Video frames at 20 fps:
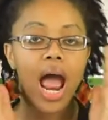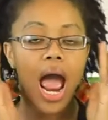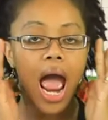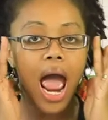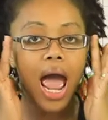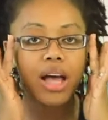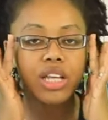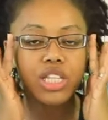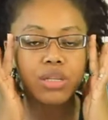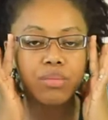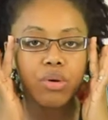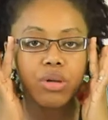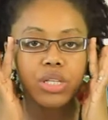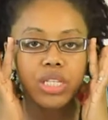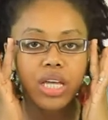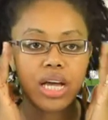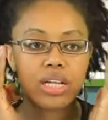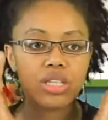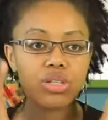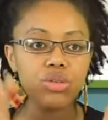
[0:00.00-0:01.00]
As most
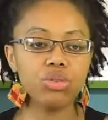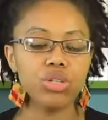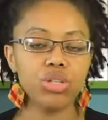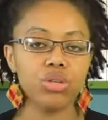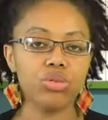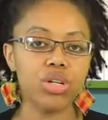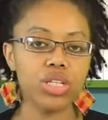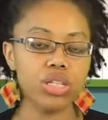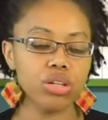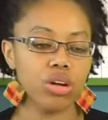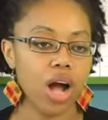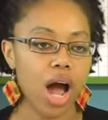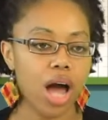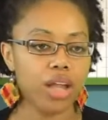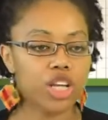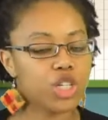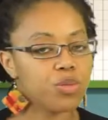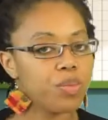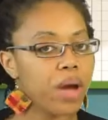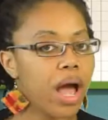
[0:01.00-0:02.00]
high school students are
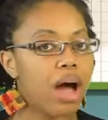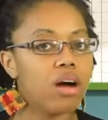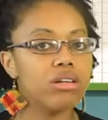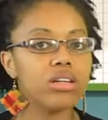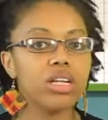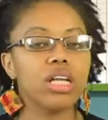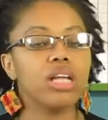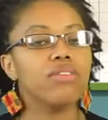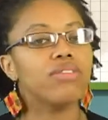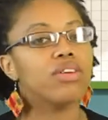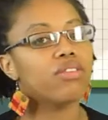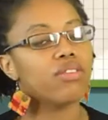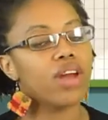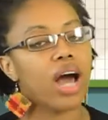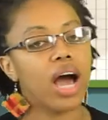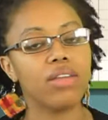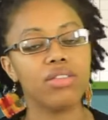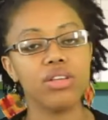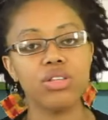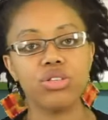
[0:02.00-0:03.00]
college bound, and even if
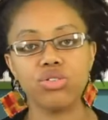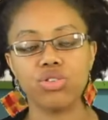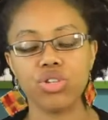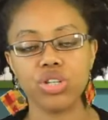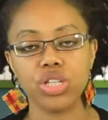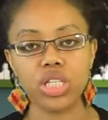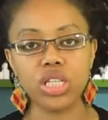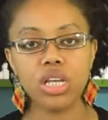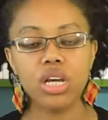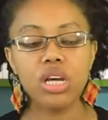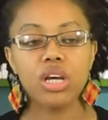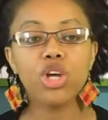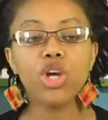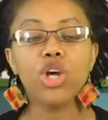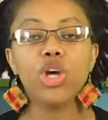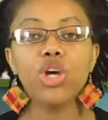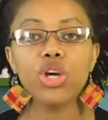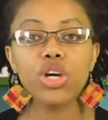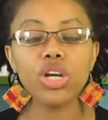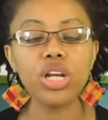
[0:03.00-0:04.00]
not, these are just
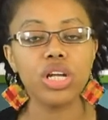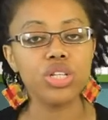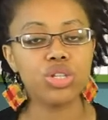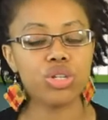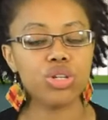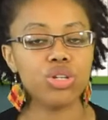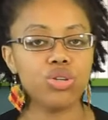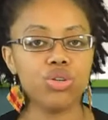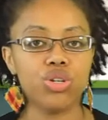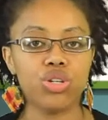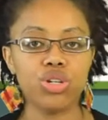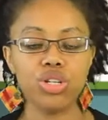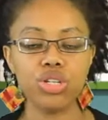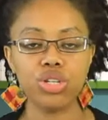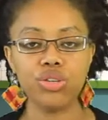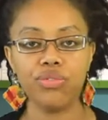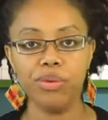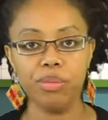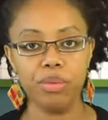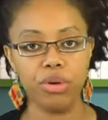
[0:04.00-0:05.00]
good institutions
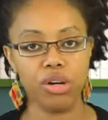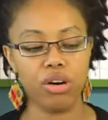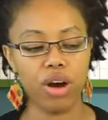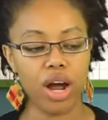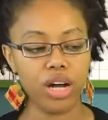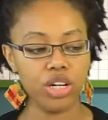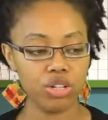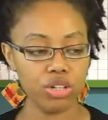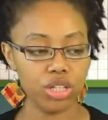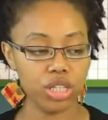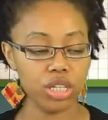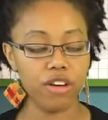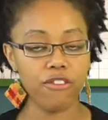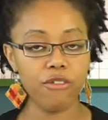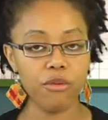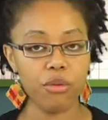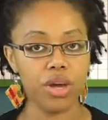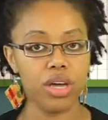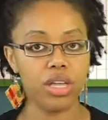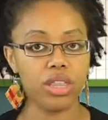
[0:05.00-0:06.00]
to familiarize
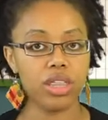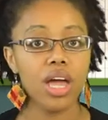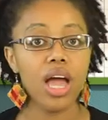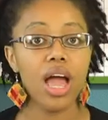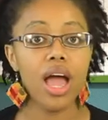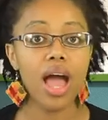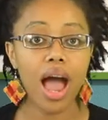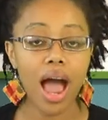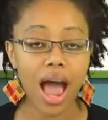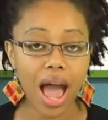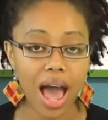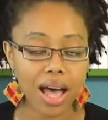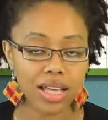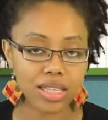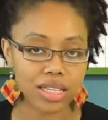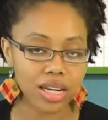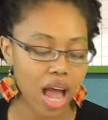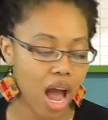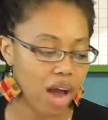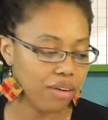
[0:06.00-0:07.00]
yourself with
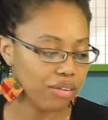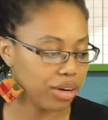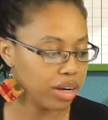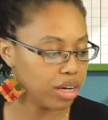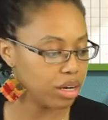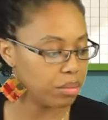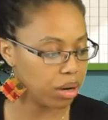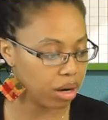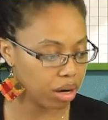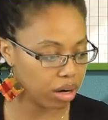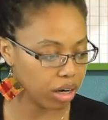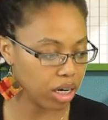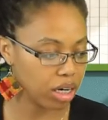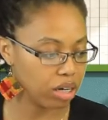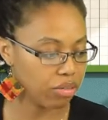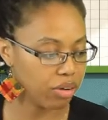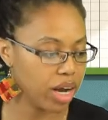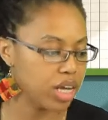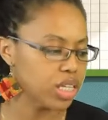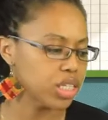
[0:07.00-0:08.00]
as an African
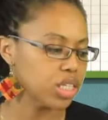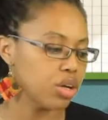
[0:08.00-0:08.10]
American, right?